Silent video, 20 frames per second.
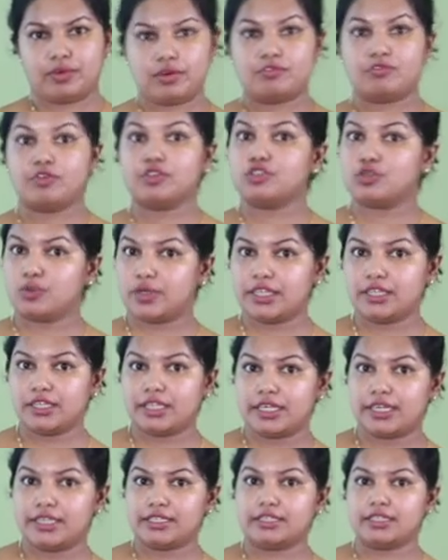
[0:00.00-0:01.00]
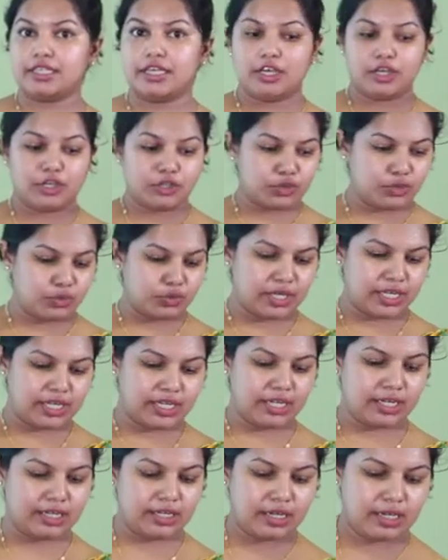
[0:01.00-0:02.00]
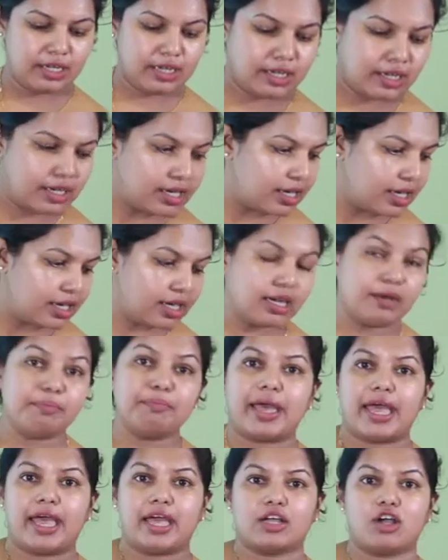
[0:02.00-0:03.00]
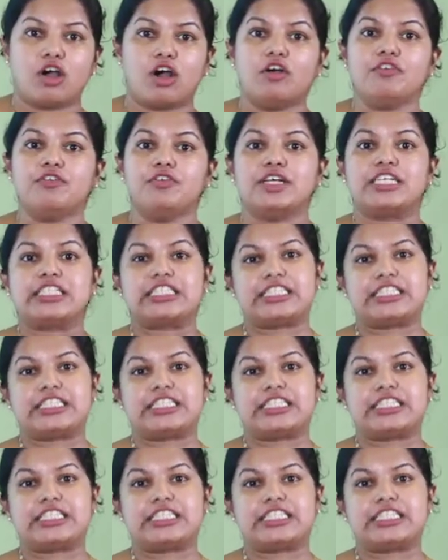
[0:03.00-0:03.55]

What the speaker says: For doing this, you need a bag of